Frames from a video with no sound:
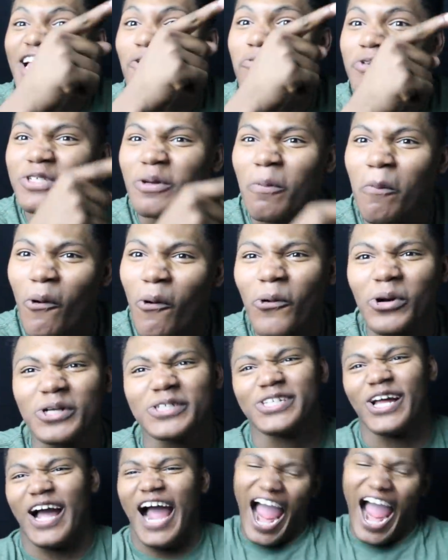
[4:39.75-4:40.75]
It was a porn
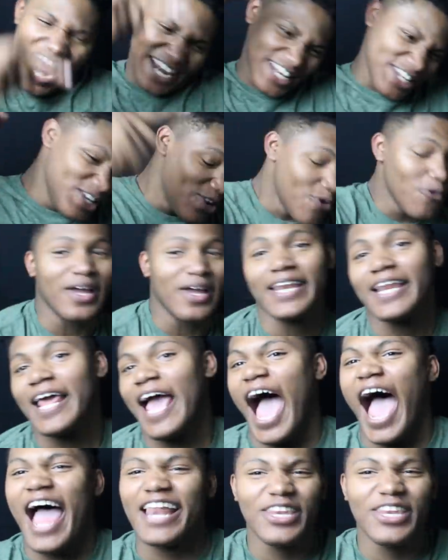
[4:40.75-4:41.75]
star, I knew it.
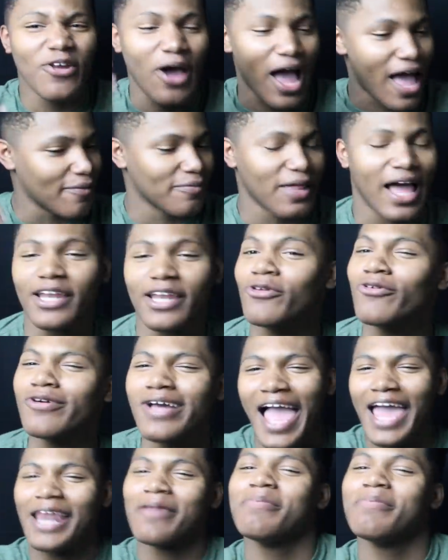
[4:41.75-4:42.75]
I knew
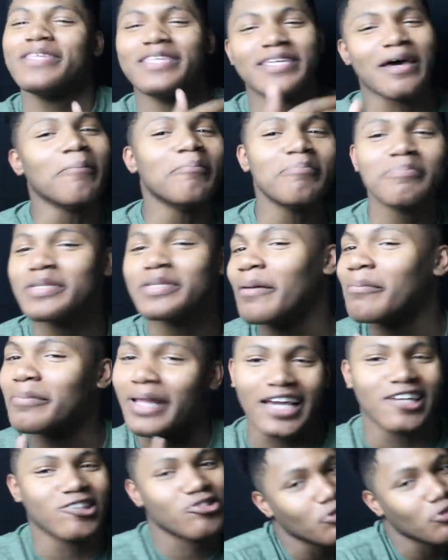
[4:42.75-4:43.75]
it had to be some
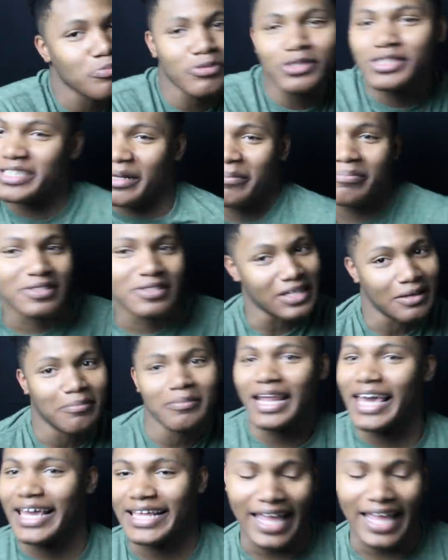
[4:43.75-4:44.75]
like stripper,
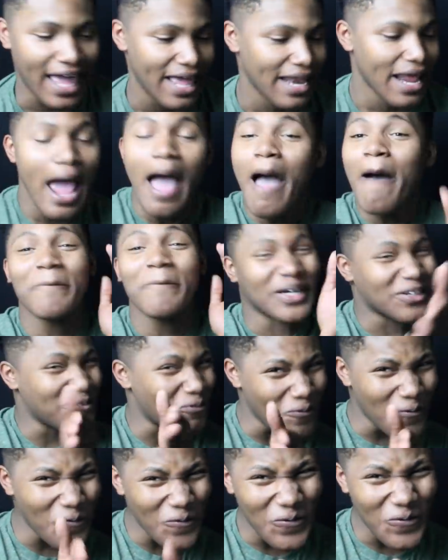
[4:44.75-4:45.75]
something like that.
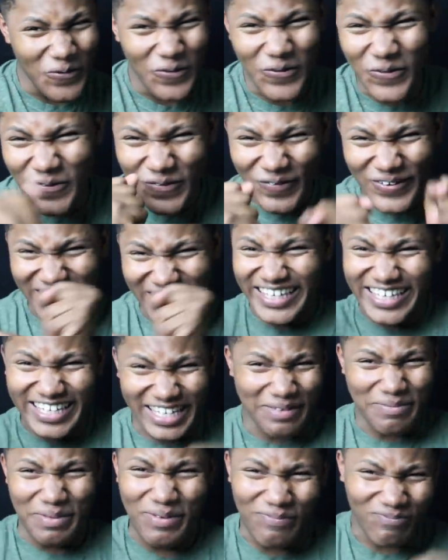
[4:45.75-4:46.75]
But ooh, he
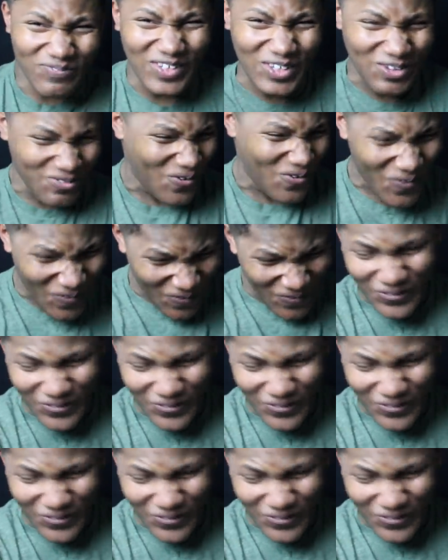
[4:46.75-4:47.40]
coming for you.